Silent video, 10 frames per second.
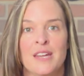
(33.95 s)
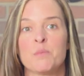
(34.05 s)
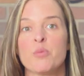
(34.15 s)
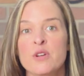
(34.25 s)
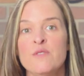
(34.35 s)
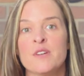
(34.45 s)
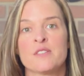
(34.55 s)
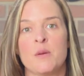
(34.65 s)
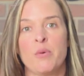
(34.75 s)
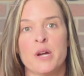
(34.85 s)
and prefix
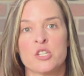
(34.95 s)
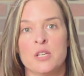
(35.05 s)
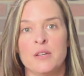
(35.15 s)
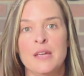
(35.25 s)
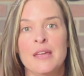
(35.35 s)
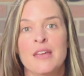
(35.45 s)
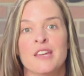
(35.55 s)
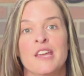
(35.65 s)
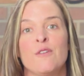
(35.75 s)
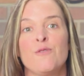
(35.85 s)
compression
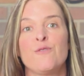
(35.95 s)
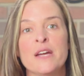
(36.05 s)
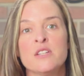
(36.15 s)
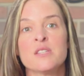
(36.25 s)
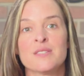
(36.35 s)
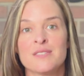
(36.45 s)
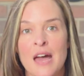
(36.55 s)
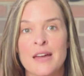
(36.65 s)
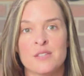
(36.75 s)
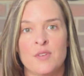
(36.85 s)
can affect the
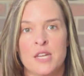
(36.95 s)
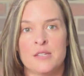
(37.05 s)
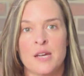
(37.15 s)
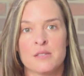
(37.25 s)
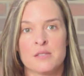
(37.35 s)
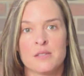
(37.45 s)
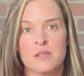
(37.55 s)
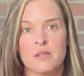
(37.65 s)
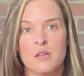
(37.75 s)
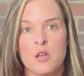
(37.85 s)
size of an index.
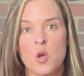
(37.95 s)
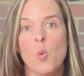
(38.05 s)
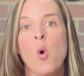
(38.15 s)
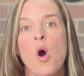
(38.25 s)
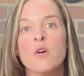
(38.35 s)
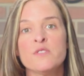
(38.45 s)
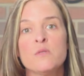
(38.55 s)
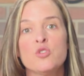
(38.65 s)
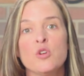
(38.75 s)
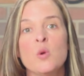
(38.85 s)
We'll also
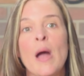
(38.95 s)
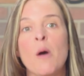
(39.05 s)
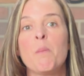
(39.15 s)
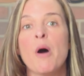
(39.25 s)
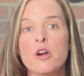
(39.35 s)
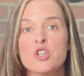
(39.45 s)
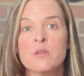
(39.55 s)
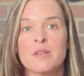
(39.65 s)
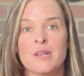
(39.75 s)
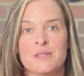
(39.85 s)
show you how
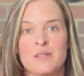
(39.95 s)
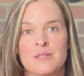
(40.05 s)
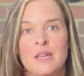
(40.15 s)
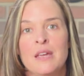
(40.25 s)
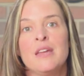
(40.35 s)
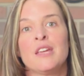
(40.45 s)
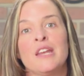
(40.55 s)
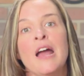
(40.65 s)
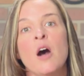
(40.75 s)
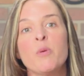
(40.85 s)
partial indexes
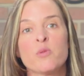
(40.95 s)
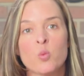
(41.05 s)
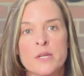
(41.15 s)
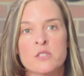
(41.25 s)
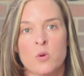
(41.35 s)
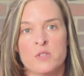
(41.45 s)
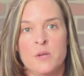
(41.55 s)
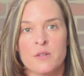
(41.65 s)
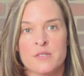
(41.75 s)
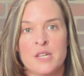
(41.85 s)
can help with resource
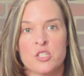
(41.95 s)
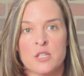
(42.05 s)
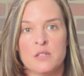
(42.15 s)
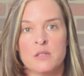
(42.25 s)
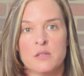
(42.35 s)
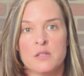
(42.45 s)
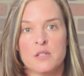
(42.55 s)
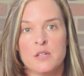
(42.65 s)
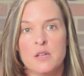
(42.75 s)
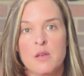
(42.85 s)
utilization.
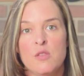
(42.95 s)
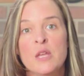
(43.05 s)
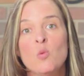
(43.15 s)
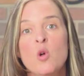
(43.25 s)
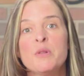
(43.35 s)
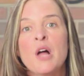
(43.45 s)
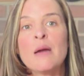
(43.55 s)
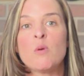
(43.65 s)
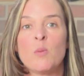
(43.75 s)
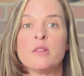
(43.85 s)
Then we'll
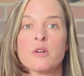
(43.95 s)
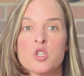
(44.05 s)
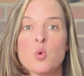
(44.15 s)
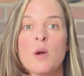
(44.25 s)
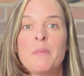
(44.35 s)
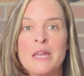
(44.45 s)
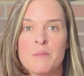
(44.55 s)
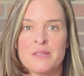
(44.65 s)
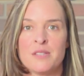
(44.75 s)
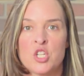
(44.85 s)
apply what we learned to our bank
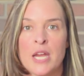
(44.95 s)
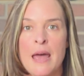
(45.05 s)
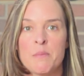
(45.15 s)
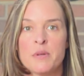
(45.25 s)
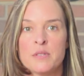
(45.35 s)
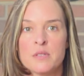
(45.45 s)
messaging app.